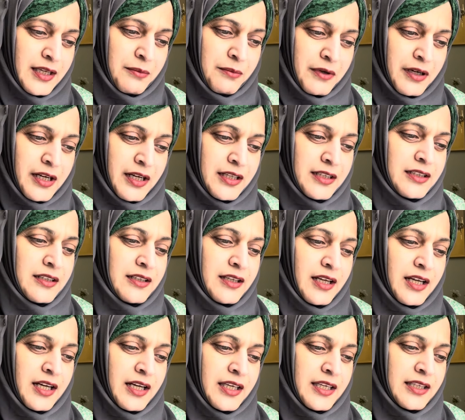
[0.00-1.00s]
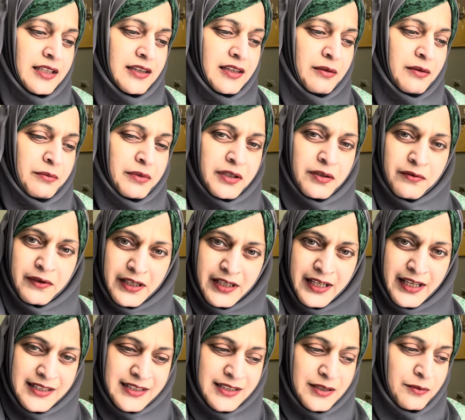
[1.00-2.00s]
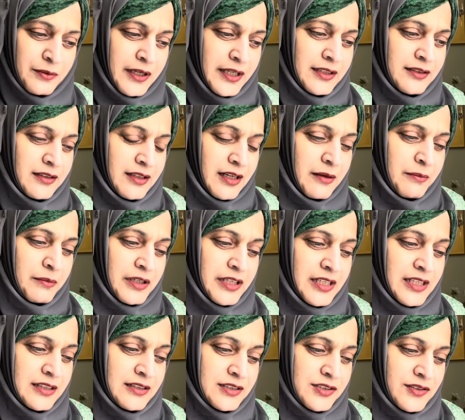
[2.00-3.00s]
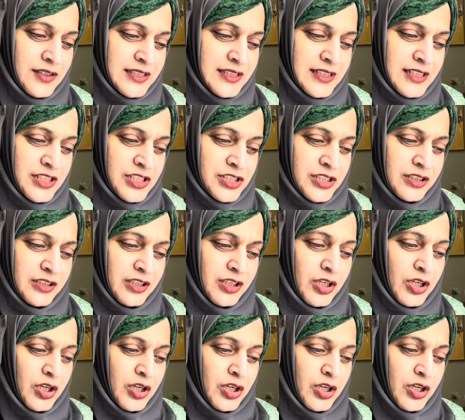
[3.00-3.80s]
Imran, ayat number 191. I'm reading the translation.